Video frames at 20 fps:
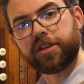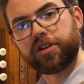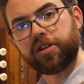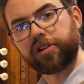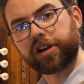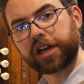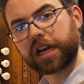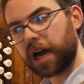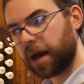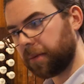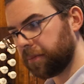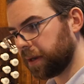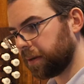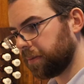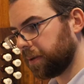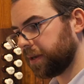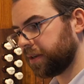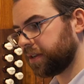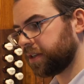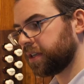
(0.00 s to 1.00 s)
your
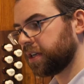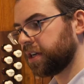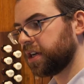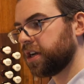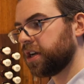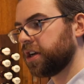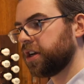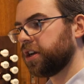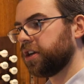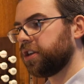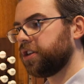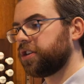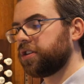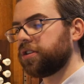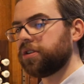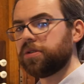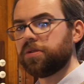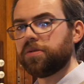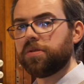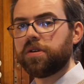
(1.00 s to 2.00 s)
accompaniment
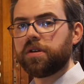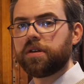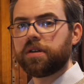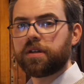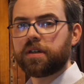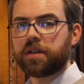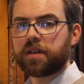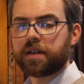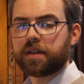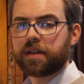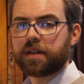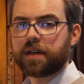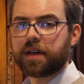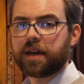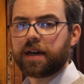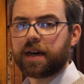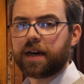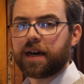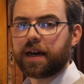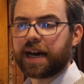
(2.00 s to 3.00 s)
to
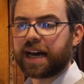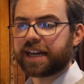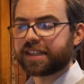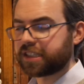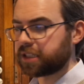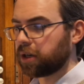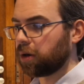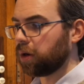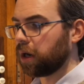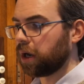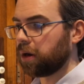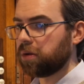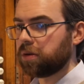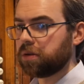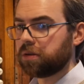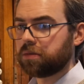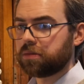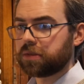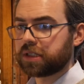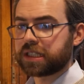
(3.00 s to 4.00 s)
a solo
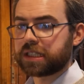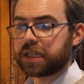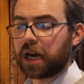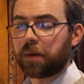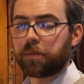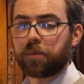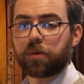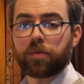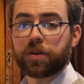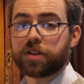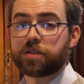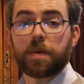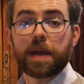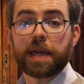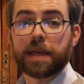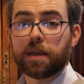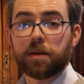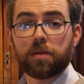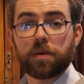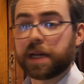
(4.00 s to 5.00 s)
stop, which
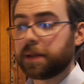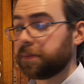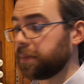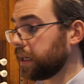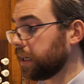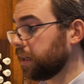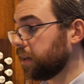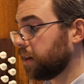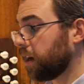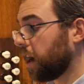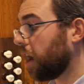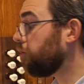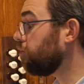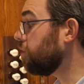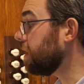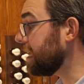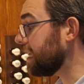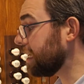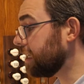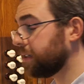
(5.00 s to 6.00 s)
may well be a
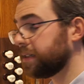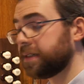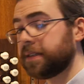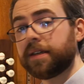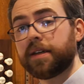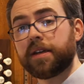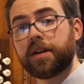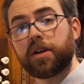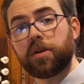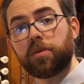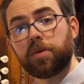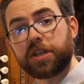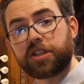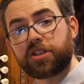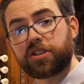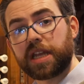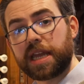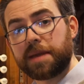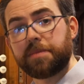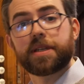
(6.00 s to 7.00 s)
reed,
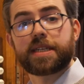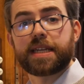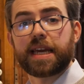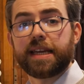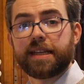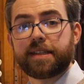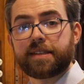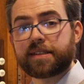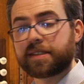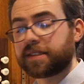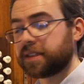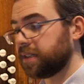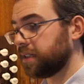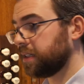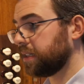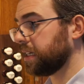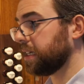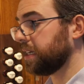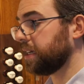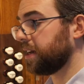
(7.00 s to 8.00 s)
which imitates
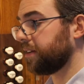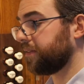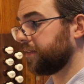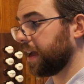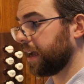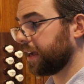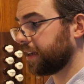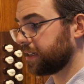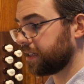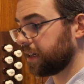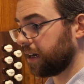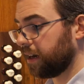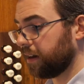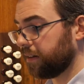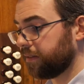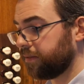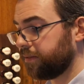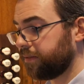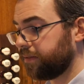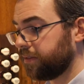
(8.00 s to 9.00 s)
the effect
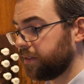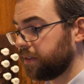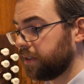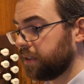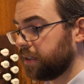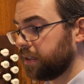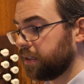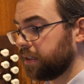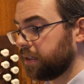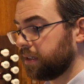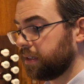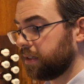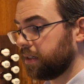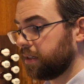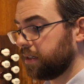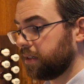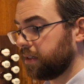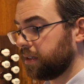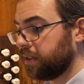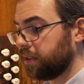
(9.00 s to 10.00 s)
of
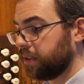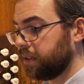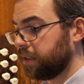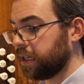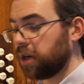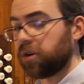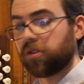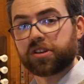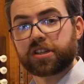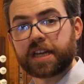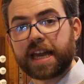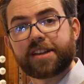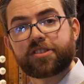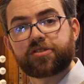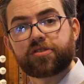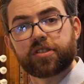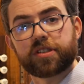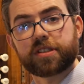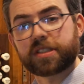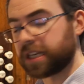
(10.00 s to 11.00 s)
the
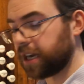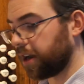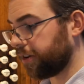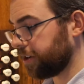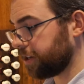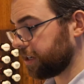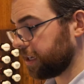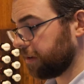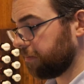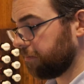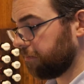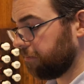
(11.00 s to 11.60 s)
orchestral sonority.